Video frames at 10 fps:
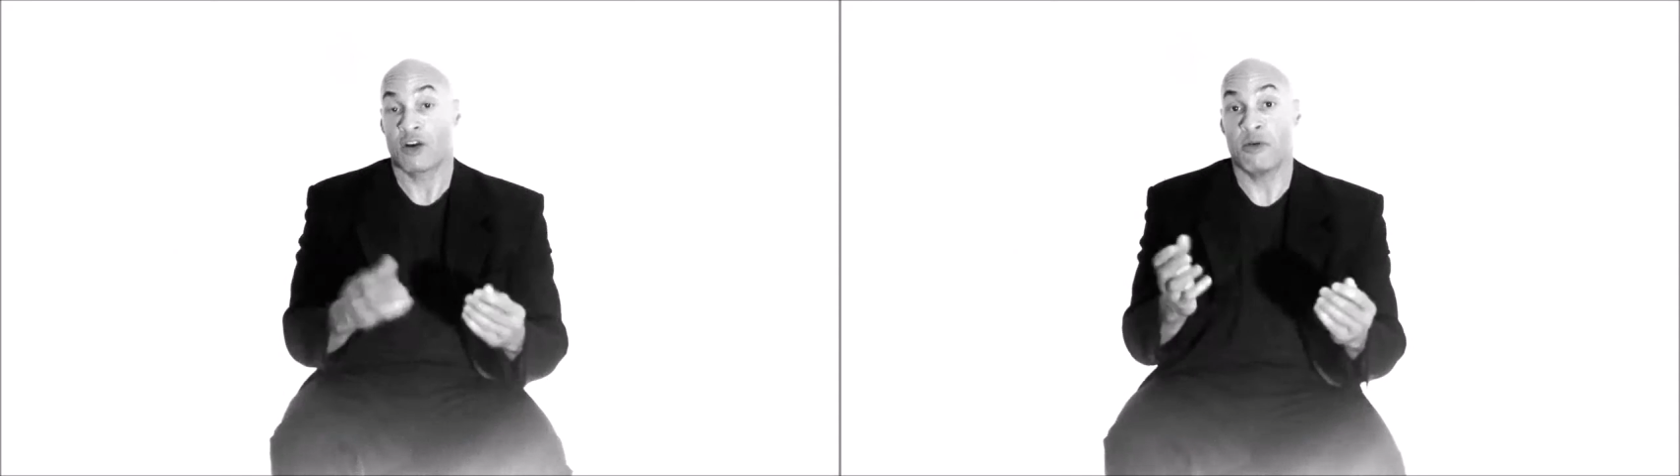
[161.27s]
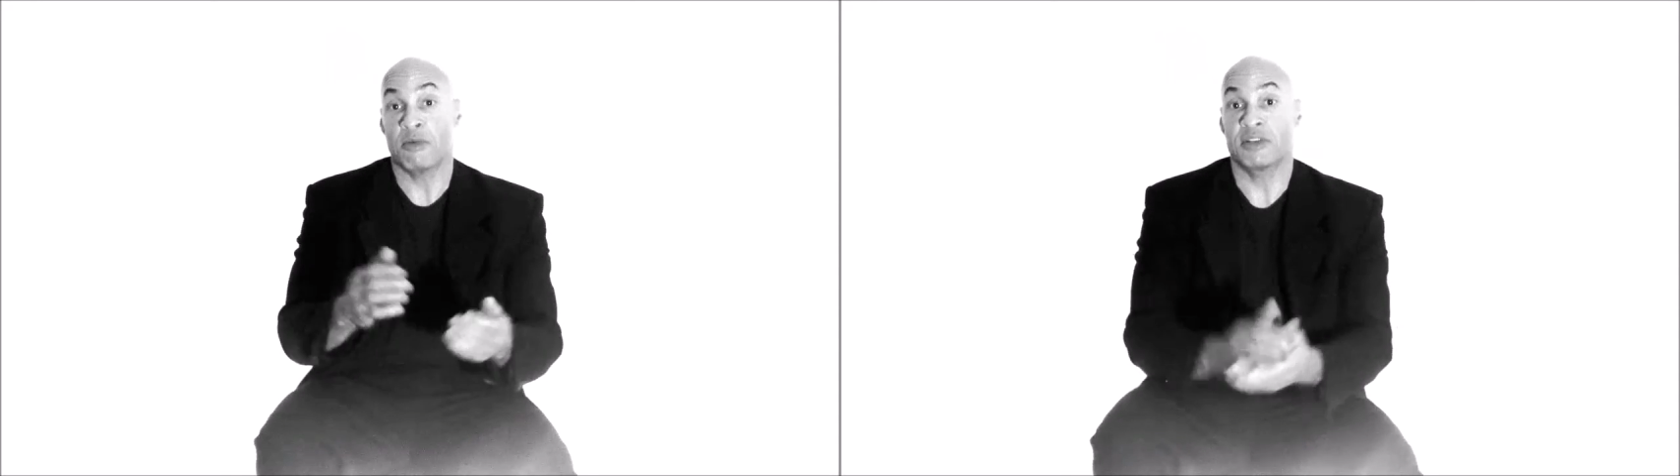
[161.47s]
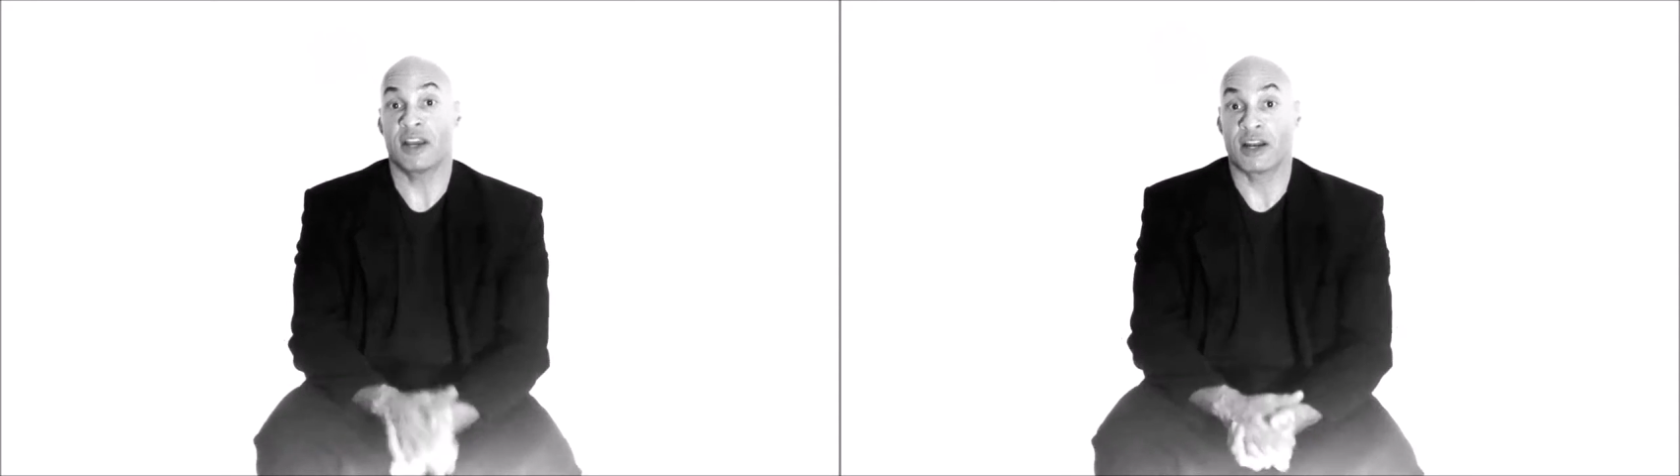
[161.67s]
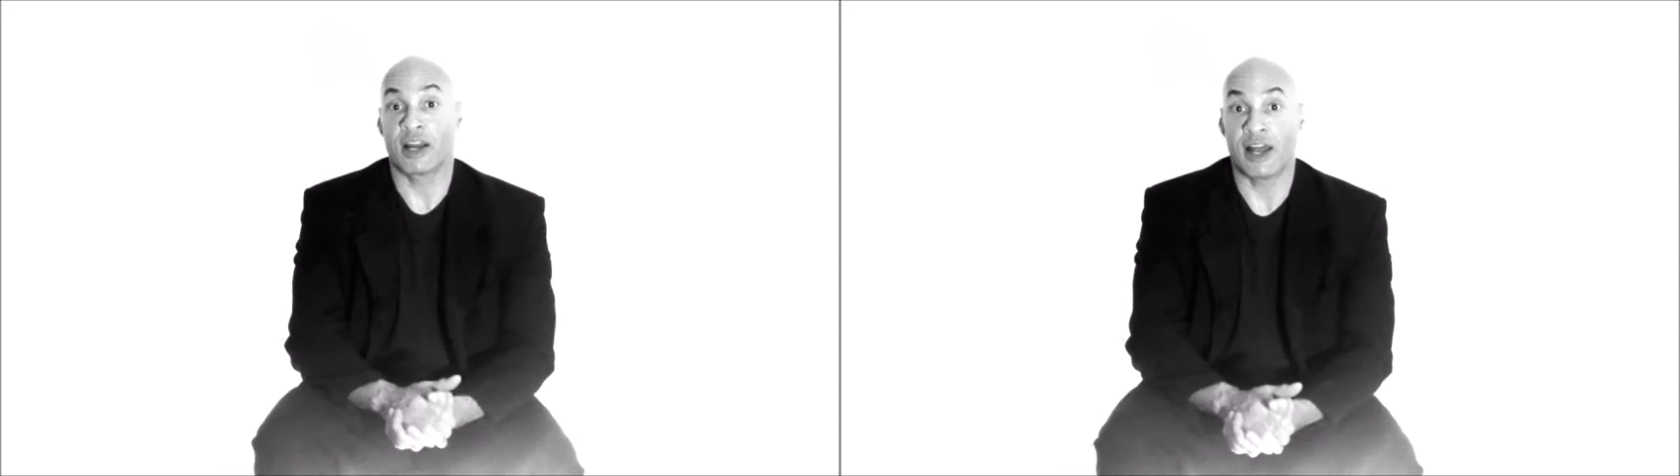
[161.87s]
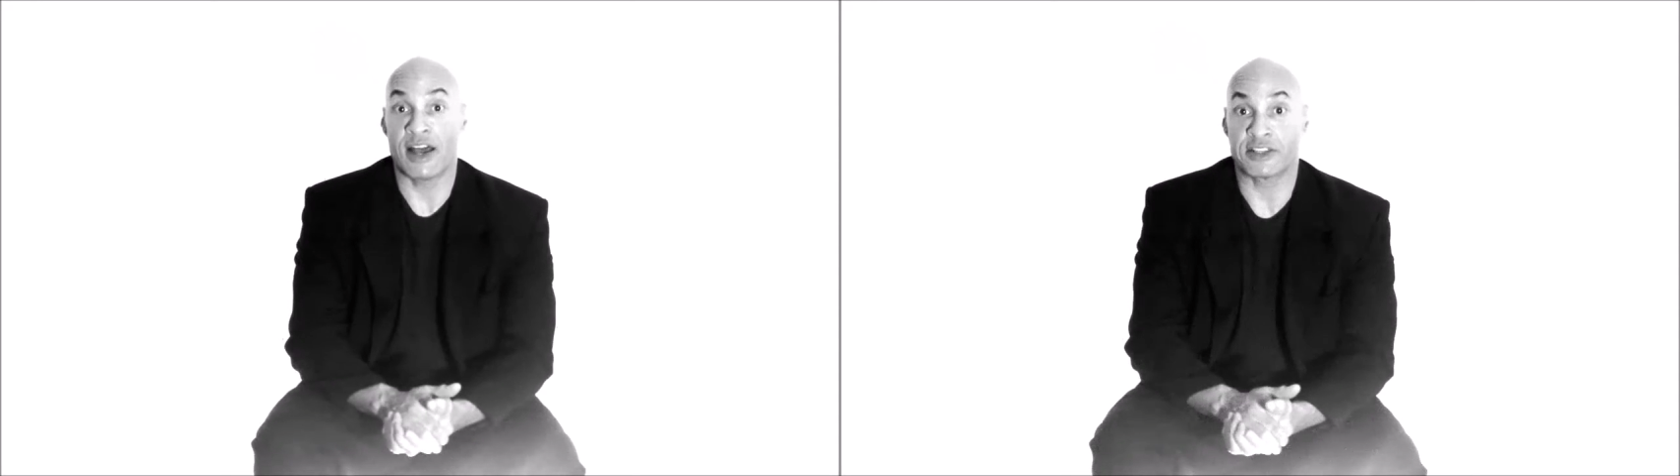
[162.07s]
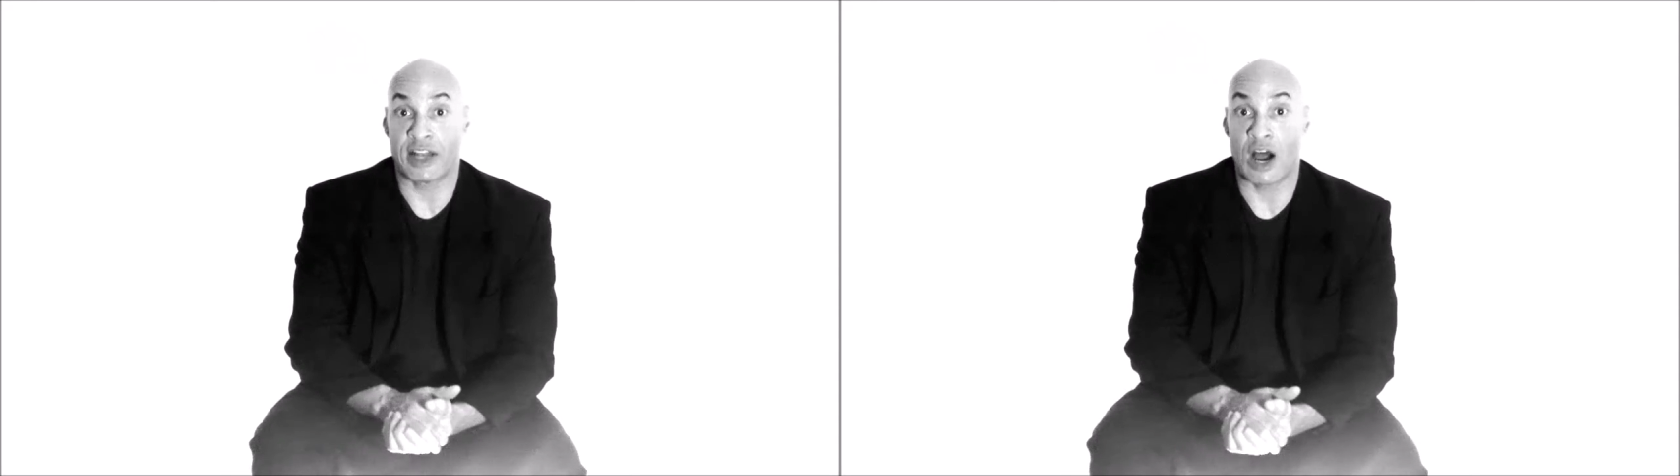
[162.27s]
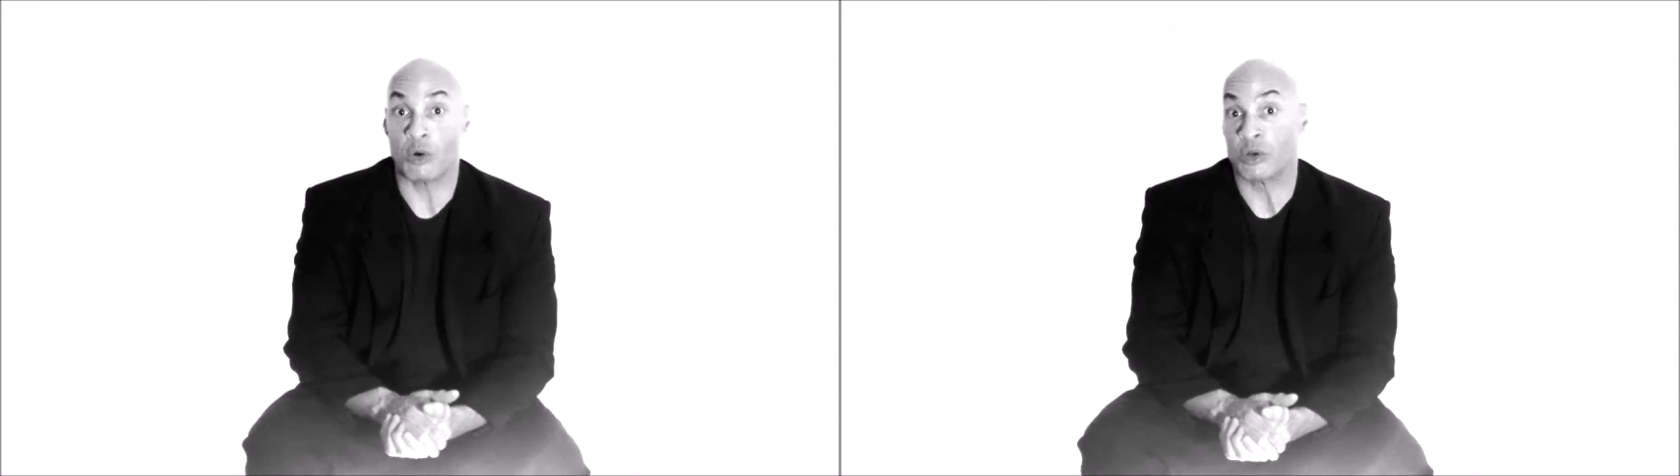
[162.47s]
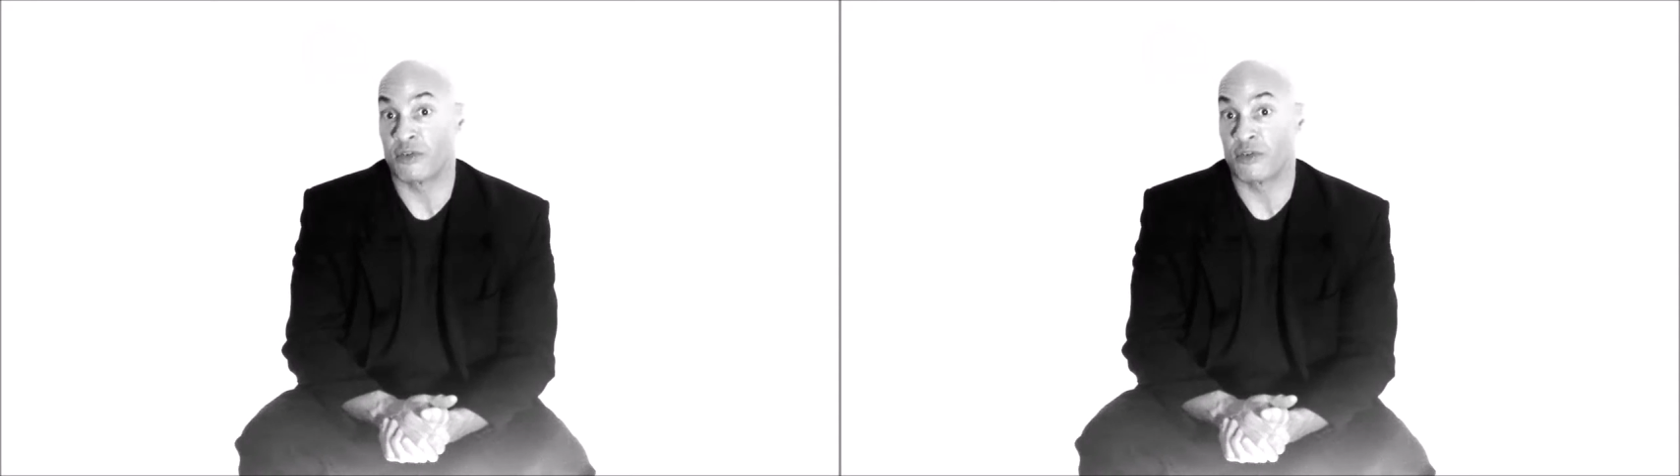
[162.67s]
I remember taking a class at Howard